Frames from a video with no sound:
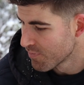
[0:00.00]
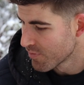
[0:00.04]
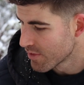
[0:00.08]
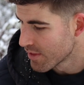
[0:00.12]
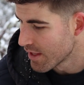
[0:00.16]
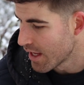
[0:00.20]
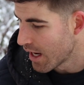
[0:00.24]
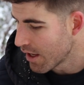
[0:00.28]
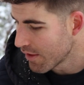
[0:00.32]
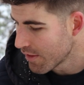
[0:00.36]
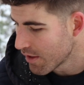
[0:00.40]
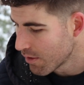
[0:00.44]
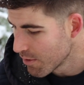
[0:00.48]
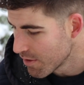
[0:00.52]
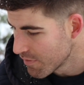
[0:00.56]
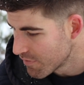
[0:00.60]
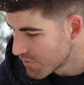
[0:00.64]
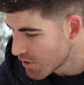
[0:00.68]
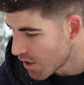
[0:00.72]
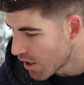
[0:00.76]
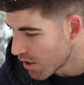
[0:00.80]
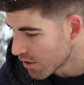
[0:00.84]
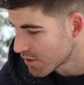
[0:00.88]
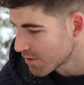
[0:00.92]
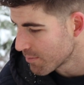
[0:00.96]
Now that we've
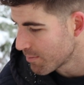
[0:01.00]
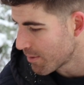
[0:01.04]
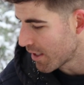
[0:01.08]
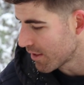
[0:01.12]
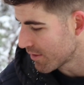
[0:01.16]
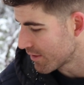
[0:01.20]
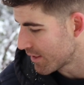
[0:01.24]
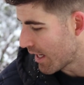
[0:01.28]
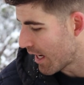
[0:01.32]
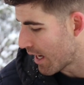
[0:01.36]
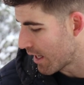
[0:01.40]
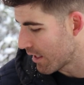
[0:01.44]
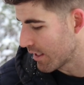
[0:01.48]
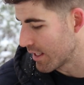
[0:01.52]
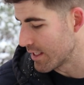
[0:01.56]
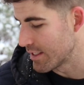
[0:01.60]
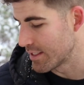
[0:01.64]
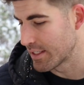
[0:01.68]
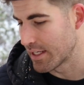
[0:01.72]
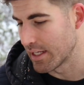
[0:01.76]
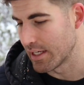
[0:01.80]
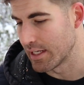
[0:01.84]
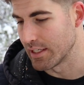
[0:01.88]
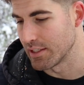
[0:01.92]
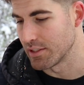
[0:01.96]
talked about that, let's
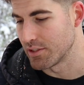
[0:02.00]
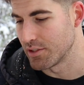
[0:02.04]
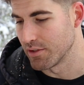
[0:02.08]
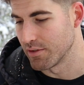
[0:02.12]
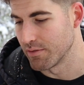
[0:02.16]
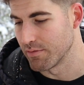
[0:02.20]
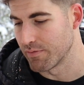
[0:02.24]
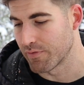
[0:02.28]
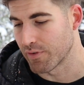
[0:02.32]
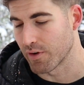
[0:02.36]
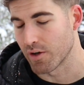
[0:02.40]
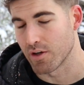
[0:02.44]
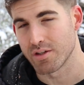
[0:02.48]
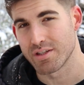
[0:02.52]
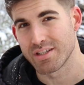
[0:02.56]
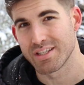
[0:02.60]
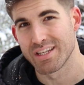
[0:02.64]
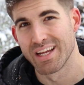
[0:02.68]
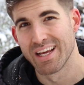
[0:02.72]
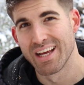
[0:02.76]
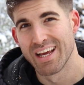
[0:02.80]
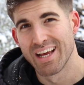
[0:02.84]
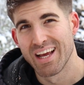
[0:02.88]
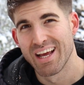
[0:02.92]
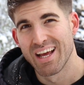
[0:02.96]
get into first
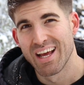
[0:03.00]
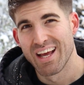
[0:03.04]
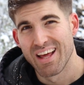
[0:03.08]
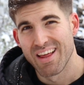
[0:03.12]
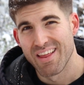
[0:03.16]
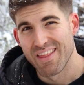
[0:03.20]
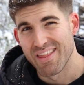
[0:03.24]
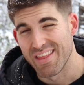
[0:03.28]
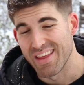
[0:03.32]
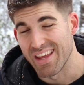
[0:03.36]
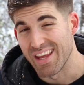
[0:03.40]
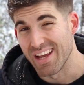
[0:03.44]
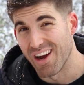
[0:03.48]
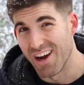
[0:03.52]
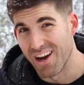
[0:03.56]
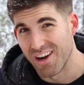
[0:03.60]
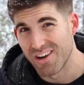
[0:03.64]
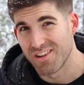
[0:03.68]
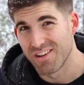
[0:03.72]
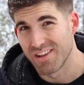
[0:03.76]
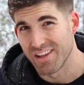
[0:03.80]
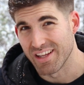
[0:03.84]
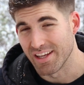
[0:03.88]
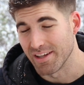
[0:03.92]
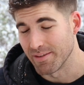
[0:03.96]
the
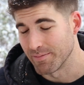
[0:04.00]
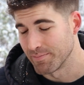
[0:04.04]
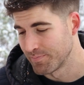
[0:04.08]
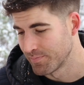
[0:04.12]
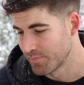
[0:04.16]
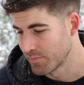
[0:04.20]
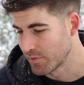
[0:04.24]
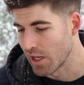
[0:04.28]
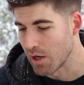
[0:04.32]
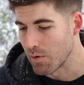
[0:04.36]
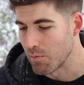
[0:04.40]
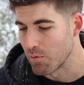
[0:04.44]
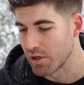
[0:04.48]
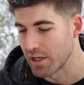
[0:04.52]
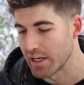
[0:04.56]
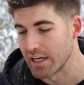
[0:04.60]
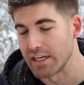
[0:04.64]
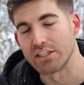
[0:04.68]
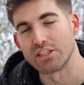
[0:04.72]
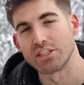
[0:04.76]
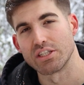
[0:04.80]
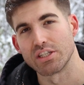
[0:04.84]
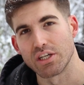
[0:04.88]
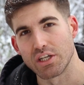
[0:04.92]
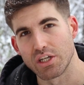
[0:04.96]
ugly. Then we'll get
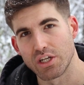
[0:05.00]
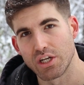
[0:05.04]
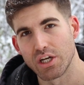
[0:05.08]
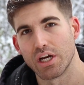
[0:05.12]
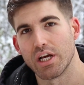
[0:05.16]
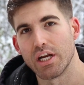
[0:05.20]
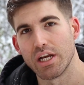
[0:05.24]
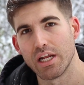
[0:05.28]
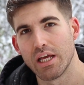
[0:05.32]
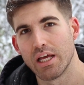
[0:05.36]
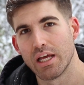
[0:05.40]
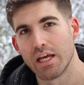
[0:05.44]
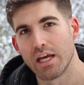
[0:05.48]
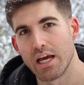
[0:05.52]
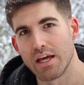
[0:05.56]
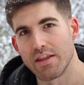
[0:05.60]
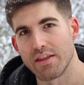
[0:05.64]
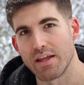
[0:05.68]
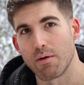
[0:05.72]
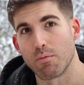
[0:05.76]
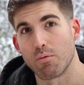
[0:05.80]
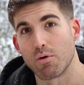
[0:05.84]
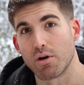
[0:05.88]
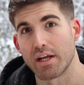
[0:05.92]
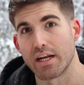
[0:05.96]
into the good, and
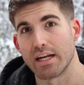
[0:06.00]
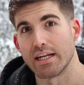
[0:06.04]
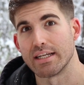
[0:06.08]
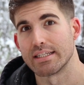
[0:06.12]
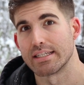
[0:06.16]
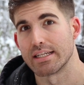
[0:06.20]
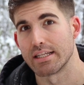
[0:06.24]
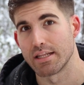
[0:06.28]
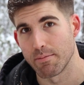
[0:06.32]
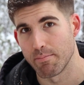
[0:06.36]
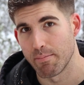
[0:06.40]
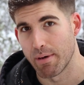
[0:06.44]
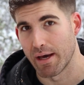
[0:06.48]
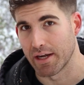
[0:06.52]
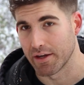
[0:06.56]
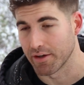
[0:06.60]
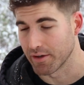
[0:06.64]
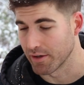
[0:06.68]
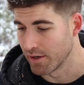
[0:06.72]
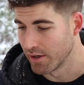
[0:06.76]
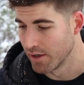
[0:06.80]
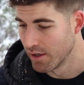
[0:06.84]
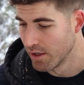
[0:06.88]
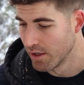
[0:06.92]
then we'll get into the better.